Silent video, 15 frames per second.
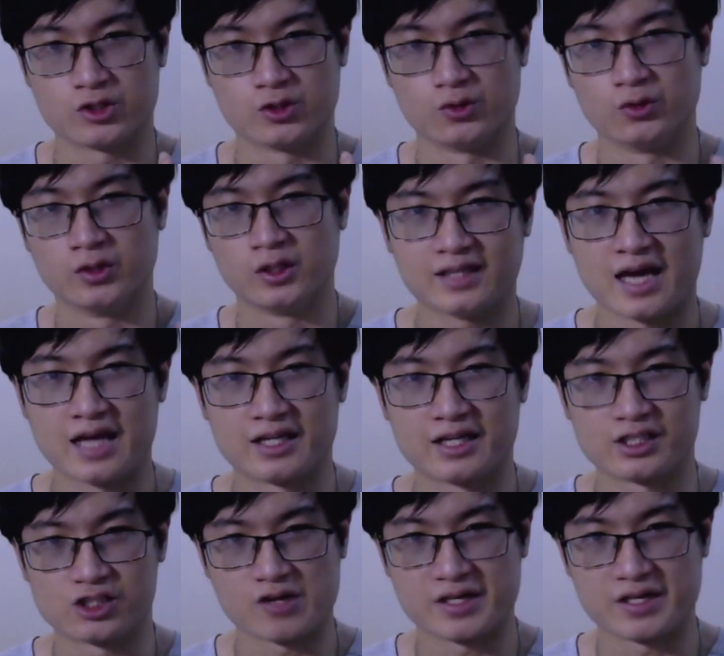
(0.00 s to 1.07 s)
to heading
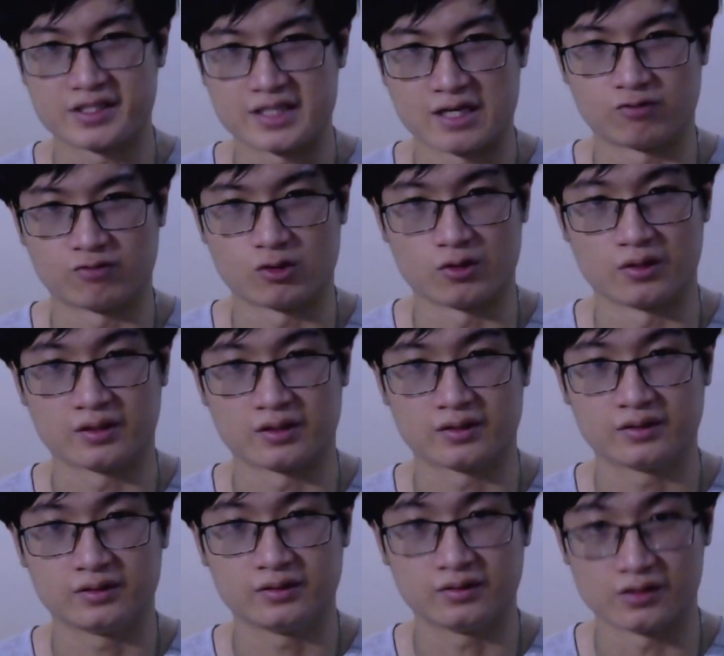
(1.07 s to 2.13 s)
straight down for
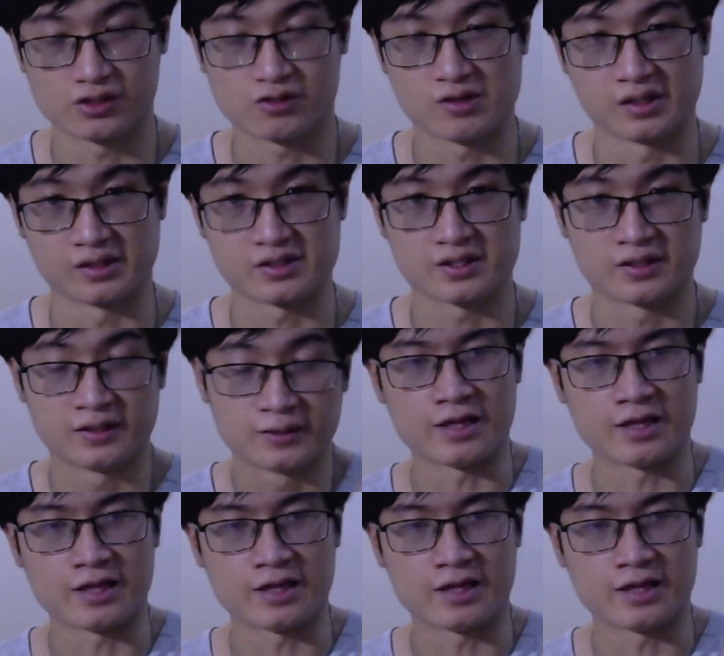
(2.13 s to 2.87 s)
the strings.